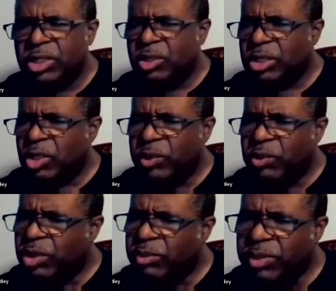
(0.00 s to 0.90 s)
Yes, Lord,
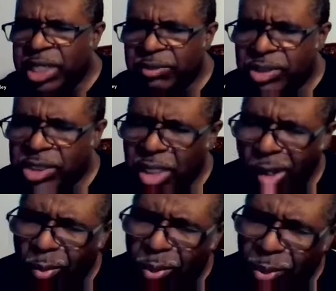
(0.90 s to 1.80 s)
we want to be able
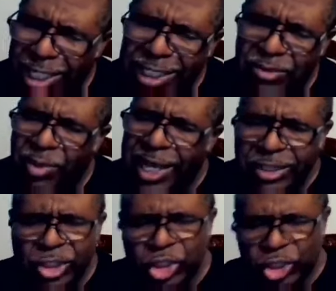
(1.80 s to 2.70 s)
to bring them back